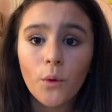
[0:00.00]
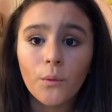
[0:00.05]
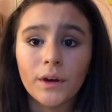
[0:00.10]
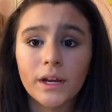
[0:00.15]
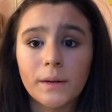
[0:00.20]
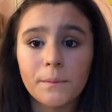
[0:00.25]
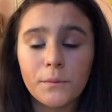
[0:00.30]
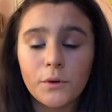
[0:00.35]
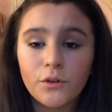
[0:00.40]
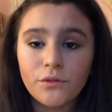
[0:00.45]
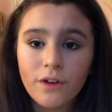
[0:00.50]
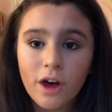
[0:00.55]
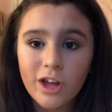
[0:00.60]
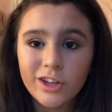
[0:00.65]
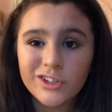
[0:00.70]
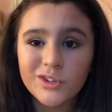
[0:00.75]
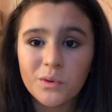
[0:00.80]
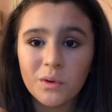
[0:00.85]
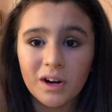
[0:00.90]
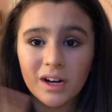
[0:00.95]
we're gonna move
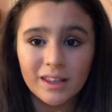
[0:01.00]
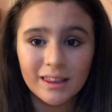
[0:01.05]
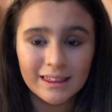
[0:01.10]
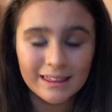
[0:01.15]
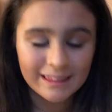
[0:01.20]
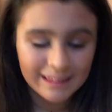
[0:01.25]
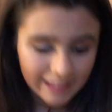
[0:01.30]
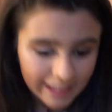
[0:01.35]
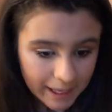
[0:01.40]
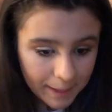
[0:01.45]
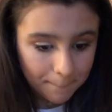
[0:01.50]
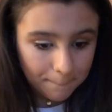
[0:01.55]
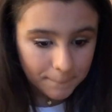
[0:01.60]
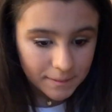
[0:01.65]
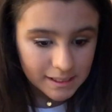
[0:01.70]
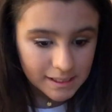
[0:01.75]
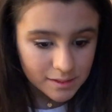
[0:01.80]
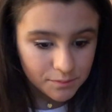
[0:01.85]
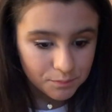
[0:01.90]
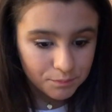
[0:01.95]
on to our
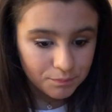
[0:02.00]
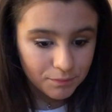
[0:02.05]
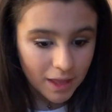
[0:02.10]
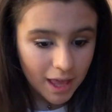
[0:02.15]
lips.